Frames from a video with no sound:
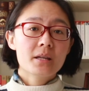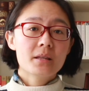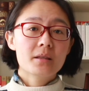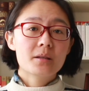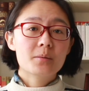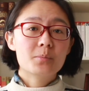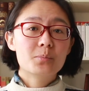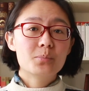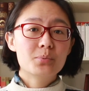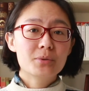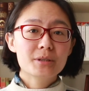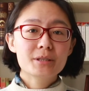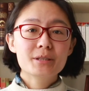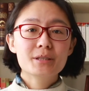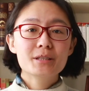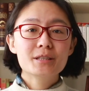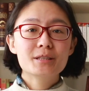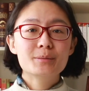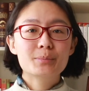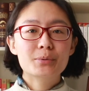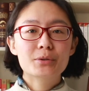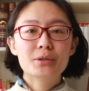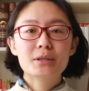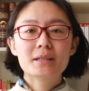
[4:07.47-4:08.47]
The
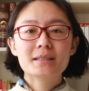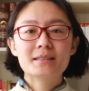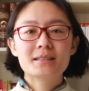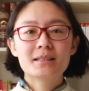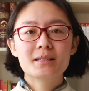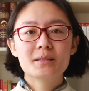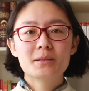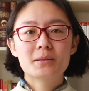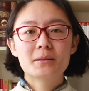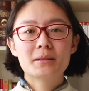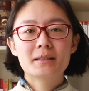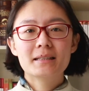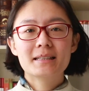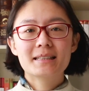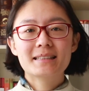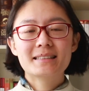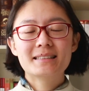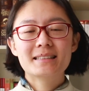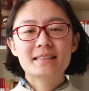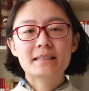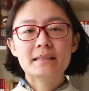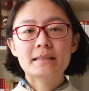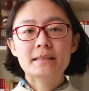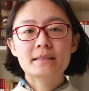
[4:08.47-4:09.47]
British Poet
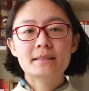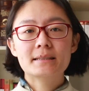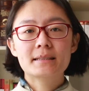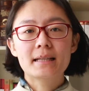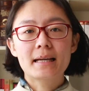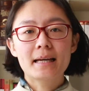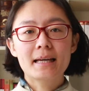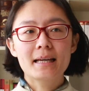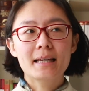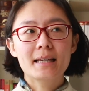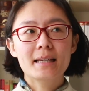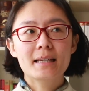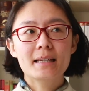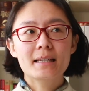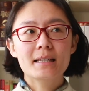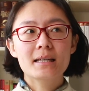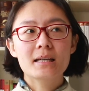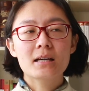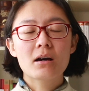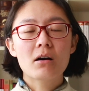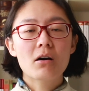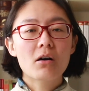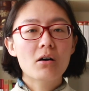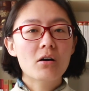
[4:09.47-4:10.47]
Laureate is
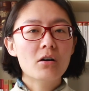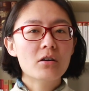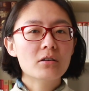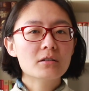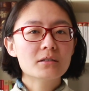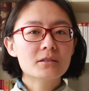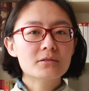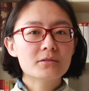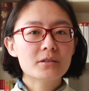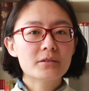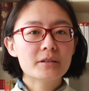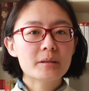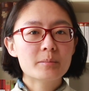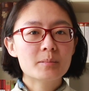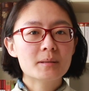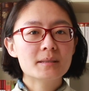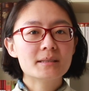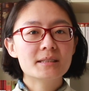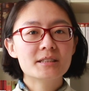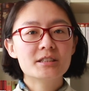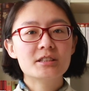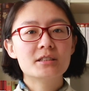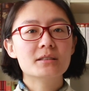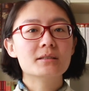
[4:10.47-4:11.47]
an honorary
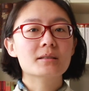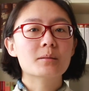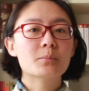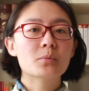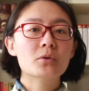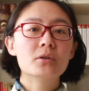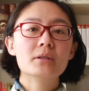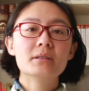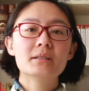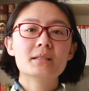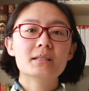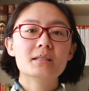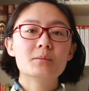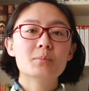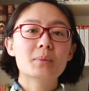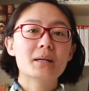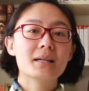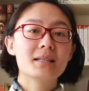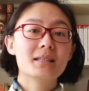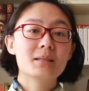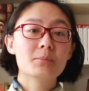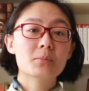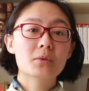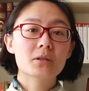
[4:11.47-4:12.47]
position appointed
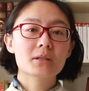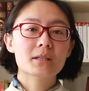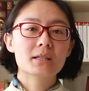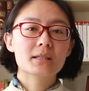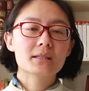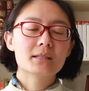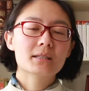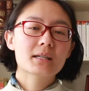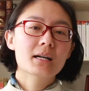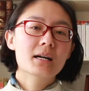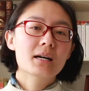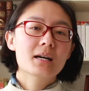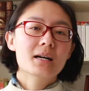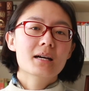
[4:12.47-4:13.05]
by the monarch.